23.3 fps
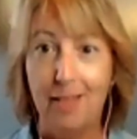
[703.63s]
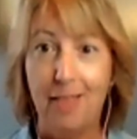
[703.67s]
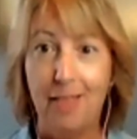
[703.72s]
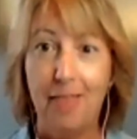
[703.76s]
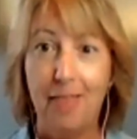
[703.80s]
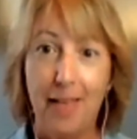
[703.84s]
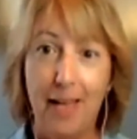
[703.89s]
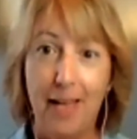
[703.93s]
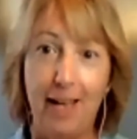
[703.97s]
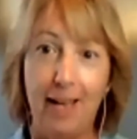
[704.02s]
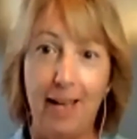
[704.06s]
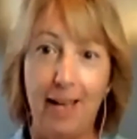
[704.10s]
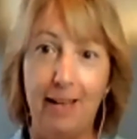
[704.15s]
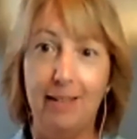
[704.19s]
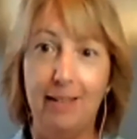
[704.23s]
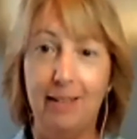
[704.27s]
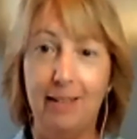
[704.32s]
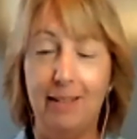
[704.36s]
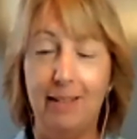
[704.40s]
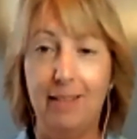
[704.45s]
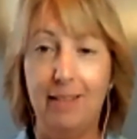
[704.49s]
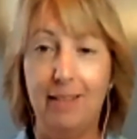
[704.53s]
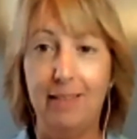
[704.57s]
that
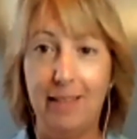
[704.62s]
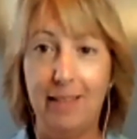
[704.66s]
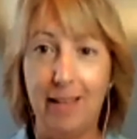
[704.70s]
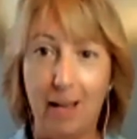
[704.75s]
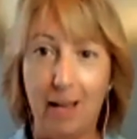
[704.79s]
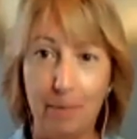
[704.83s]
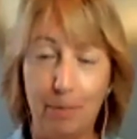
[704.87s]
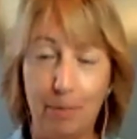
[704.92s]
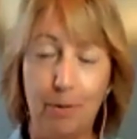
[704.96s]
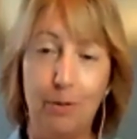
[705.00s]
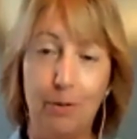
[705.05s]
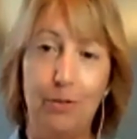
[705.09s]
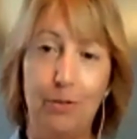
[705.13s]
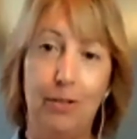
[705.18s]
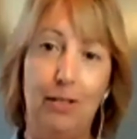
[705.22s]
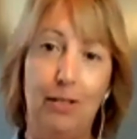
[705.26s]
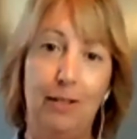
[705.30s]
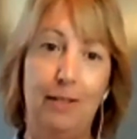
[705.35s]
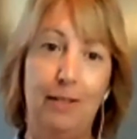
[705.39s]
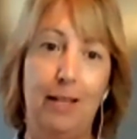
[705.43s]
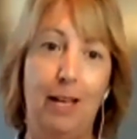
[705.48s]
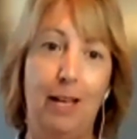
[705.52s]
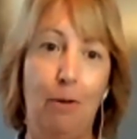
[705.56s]
that person
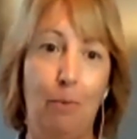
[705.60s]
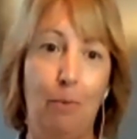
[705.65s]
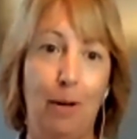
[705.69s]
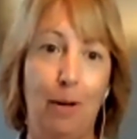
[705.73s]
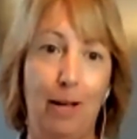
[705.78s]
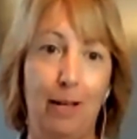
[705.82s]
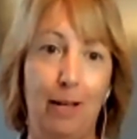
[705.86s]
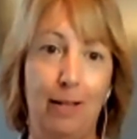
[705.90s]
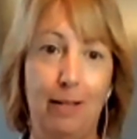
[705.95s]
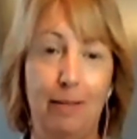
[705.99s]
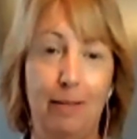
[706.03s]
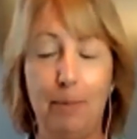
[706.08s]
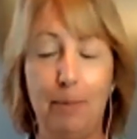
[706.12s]
is that way,